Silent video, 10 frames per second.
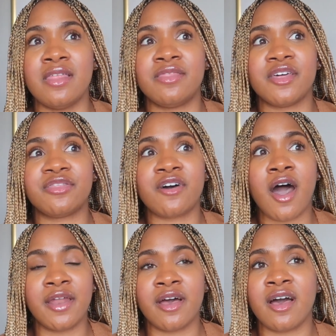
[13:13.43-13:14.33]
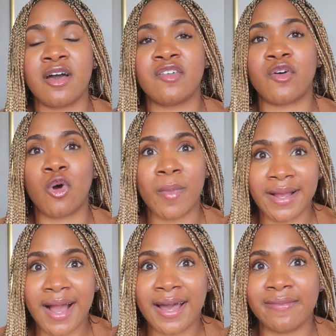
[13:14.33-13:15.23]
the thought of, oh my
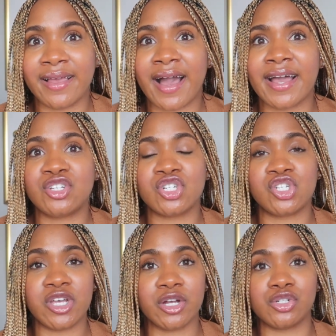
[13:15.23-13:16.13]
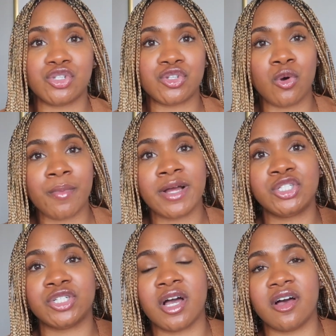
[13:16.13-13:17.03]
God, like I just shared so
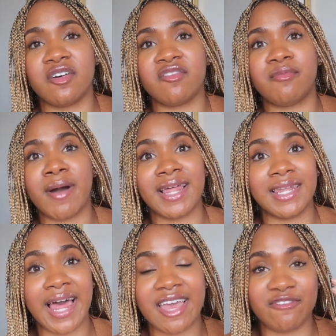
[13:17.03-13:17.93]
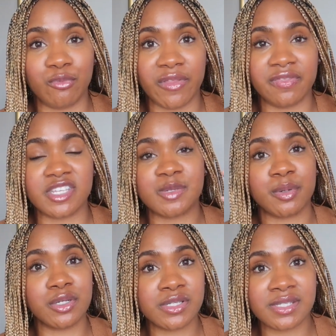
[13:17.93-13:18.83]
much of my life with this
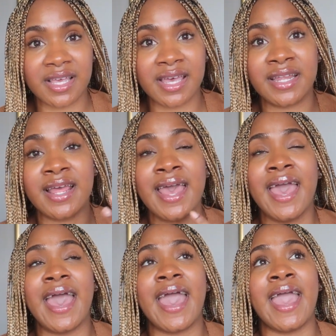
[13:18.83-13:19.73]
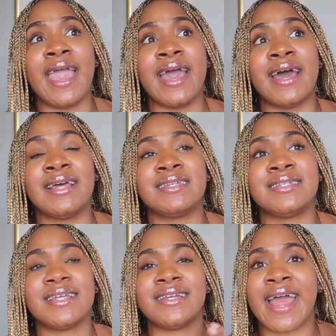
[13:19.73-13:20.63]
person
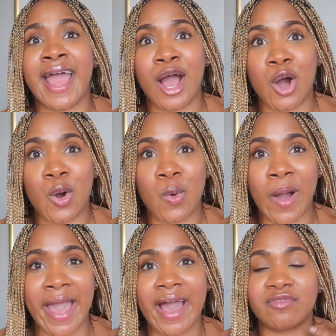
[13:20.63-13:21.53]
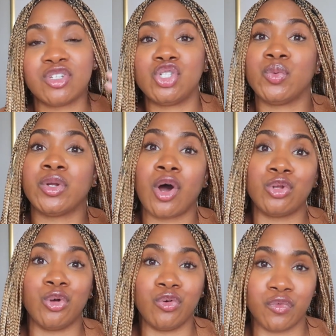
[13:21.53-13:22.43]
and now I have to do it
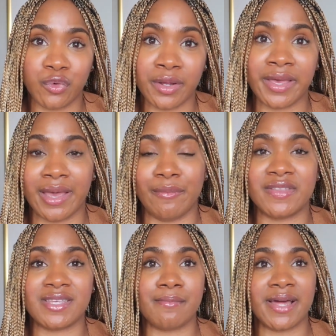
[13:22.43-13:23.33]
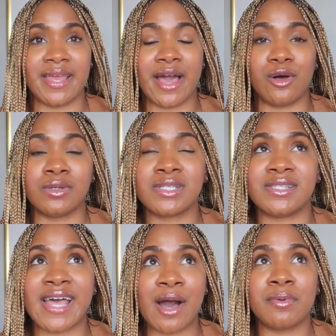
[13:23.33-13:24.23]
all over again with somebody else.
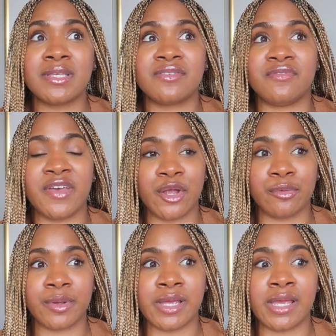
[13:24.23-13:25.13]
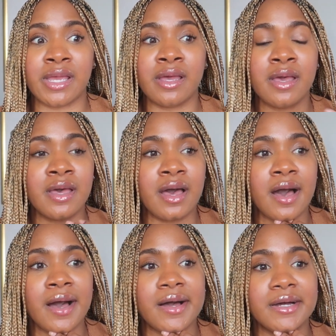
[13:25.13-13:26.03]
That was very,
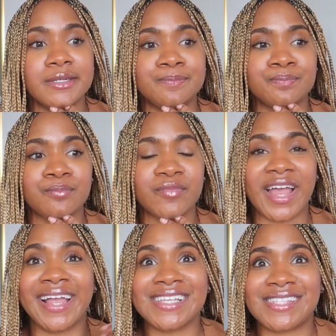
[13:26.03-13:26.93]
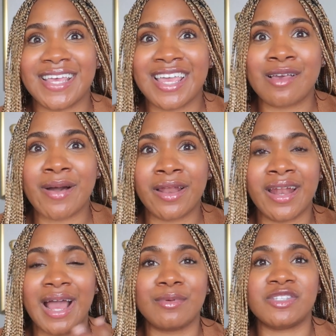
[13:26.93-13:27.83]
I guess thinking about it,
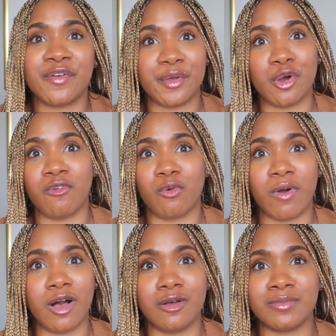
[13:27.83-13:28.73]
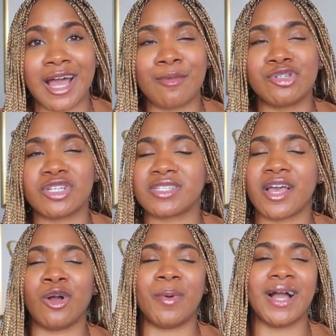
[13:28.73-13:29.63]
I was very overwhelmed. I was just
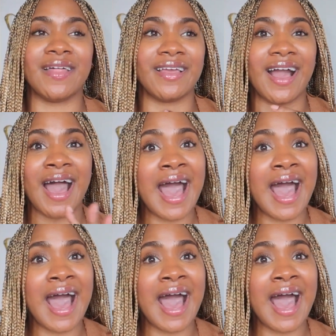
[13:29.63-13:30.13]
like, oh my God, like